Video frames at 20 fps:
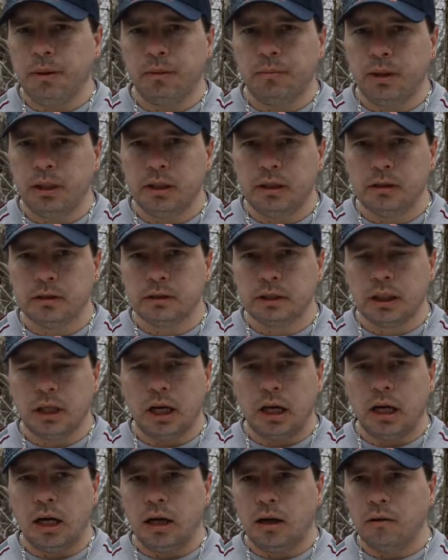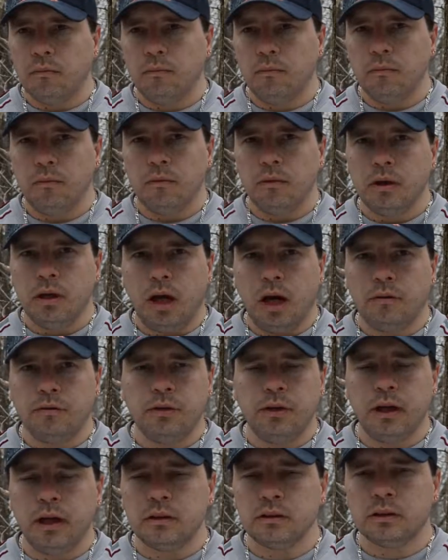I mean, there's a
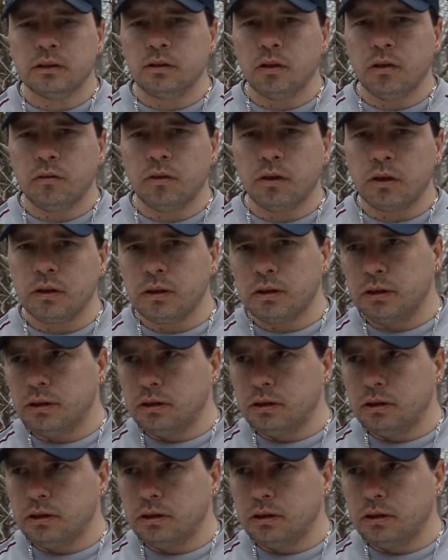few houses over,